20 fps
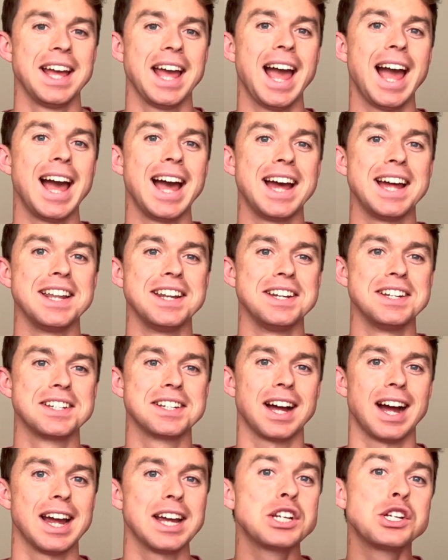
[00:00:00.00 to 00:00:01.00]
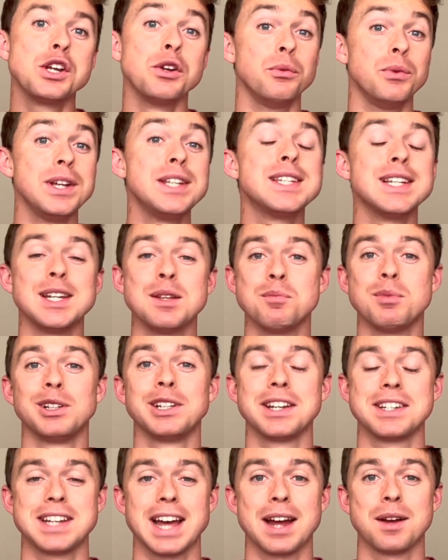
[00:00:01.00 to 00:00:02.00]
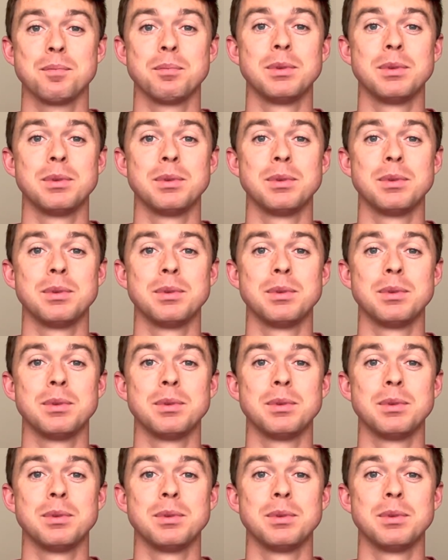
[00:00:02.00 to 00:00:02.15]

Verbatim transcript: And I actually recently built a,